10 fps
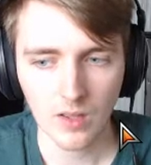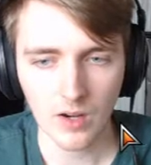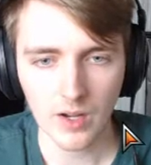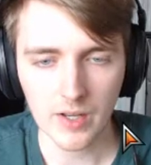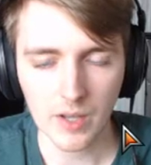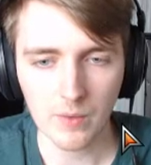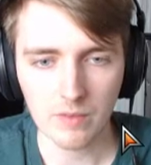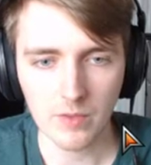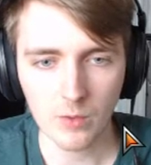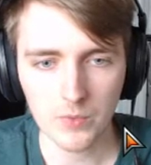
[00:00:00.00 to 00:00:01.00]
Alright, now we have
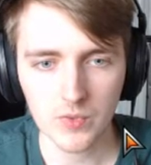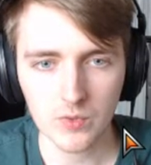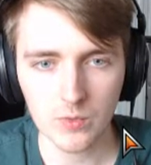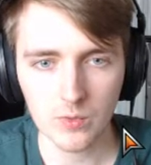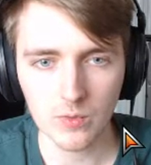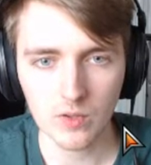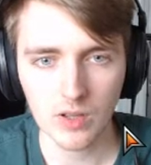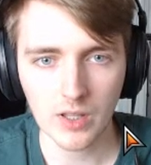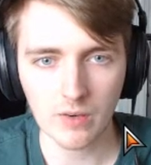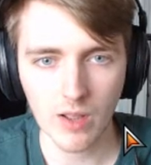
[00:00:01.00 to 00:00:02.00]
the option to
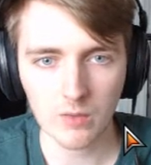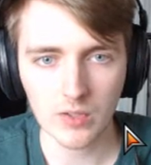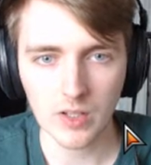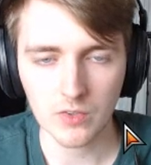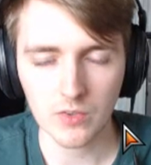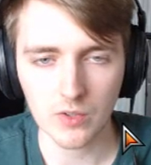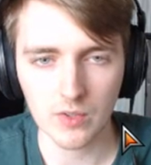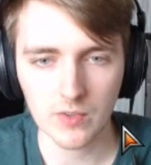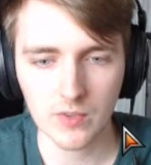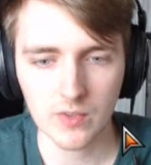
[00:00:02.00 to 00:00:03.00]
clear out the
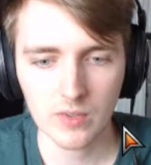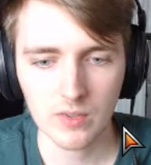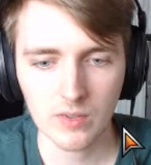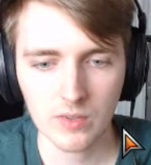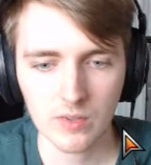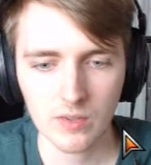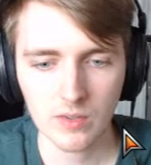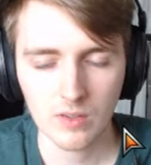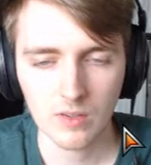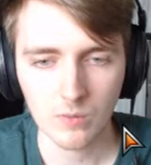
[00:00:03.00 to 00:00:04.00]
Naturalist
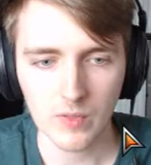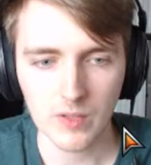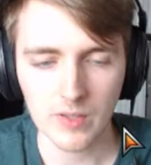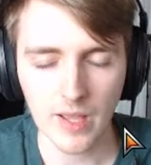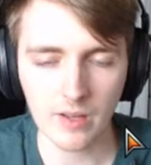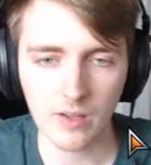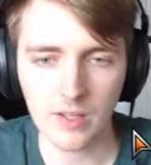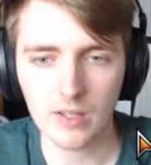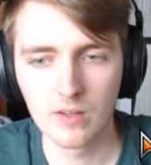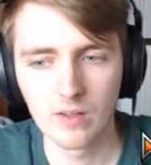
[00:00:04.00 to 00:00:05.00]
with the Deadeye.